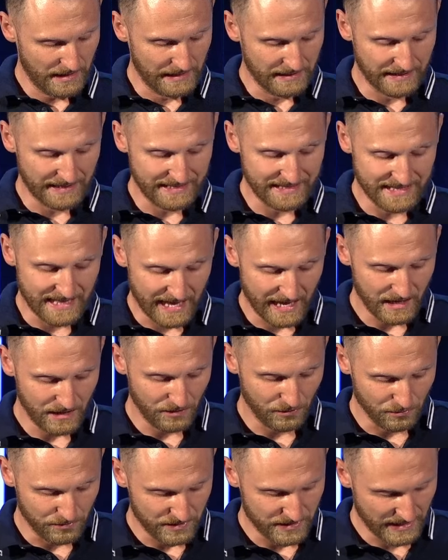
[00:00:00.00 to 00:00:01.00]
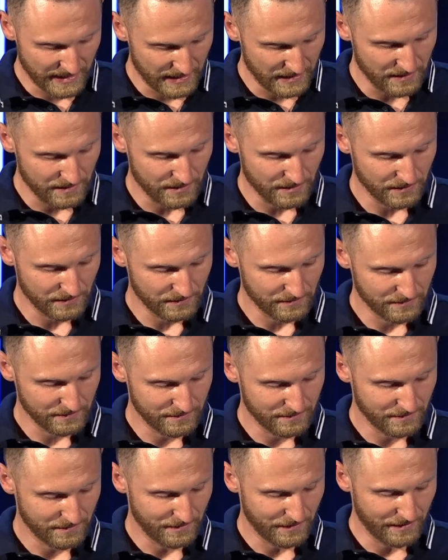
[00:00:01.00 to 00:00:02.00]
In a day, you think,
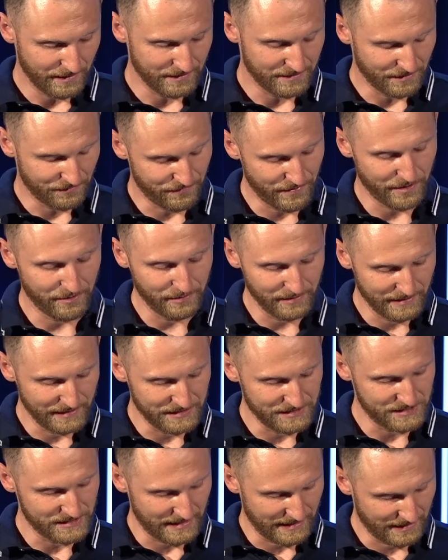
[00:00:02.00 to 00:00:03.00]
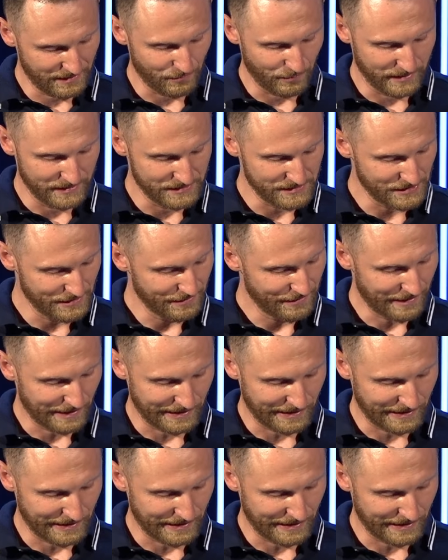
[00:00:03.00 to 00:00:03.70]
at the very least, anyways,